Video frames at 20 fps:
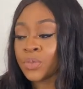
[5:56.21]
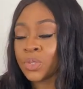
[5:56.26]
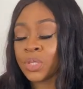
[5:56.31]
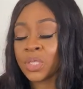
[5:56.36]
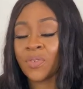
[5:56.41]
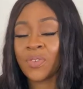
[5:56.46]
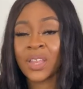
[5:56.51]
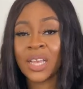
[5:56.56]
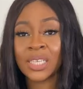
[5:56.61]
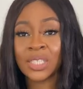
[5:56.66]

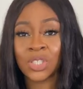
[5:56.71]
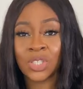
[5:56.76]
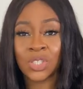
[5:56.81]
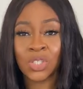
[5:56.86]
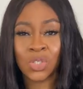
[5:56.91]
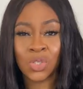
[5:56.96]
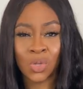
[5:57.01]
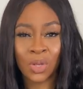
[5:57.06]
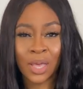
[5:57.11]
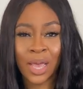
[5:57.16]
Something that's
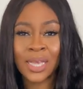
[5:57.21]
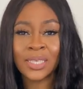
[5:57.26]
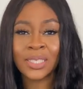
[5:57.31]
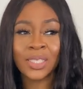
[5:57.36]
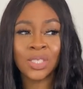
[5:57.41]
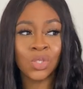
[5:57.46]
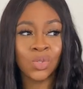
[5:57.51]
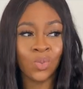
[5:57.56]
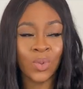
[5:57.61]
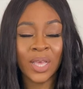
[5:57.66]
just has
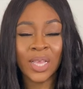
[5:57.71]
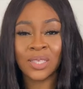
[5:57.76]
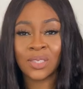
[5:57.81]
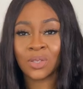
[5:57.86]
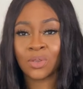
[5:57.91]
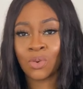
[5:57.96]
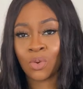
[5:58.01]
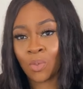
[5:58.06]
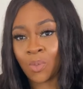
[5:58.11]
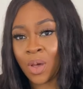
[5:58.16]
a sweet
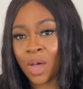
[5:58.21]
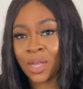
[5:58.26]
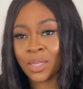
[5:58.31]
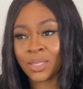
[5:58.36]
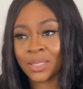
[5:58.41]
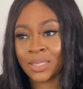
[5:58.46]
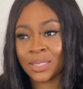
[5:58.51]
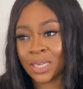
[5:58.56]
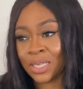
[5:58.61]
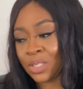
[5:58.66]

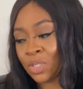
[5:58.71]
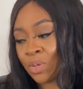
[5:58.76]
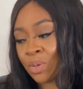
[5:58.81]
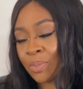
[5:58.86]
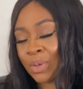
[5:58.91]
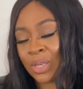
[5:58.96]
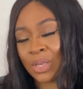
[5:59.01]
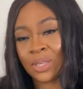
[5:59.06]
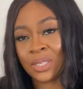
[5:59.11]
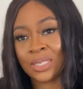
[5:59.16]
gourmand scent to it
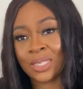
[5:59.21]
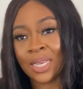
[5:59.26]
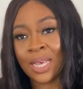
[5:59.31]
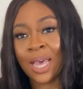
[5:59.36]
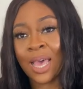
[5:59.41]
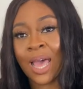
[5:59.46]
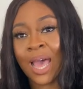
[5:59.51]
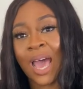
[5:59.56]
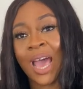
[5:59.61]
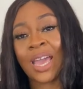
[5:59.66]
because
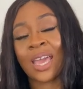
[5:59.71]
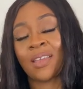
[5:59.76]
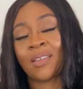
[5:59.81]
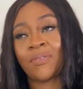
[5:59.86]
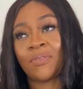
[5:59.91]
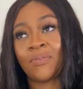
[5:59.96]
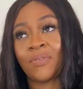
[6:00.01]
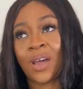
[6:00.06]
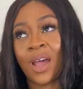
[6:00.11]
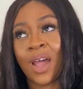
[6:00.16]
I can
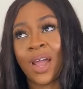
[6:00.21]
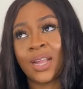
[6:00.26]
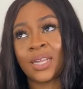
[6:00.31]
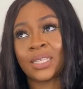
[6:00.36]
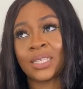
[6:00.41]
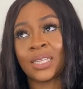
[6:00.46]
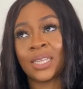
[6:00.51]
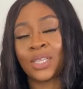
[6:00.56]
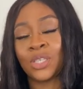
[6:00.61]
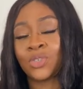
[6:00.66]
find
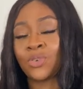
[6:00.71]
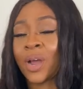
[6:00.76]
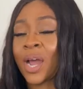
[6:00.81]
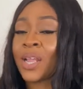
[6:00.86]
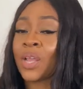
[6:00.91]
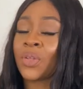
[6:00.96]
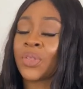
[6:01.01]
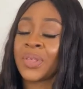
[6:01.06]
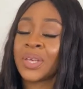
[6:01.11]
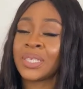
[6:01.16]
the
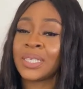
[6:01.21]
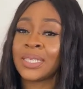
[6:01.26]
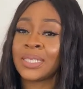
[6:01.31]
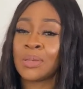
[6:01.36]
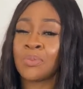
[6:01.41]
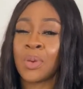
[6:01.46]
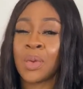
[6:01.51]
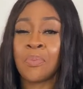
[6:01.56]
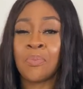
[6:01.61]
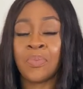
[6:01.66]
dried on this is a
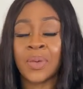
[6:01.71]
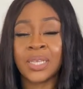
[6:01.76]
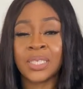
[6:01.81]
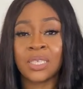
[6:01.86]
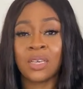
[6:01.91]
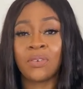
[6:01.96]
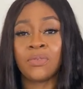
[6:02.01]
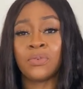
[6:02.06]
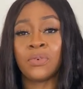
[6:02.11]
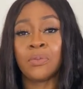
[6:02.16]
bit
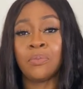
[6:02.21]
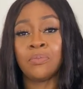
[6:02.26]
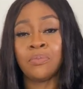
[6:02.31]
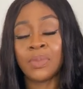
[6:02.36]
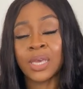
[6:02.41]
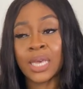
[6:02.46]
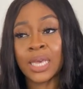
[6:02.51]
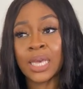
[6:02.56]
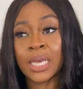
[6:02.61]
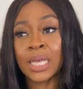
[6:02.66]
bitter for
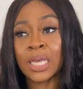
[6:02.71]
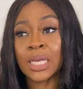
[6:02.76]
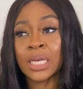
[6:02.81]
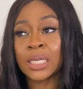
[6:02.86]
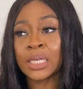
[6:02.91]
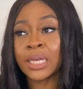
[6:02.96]
me.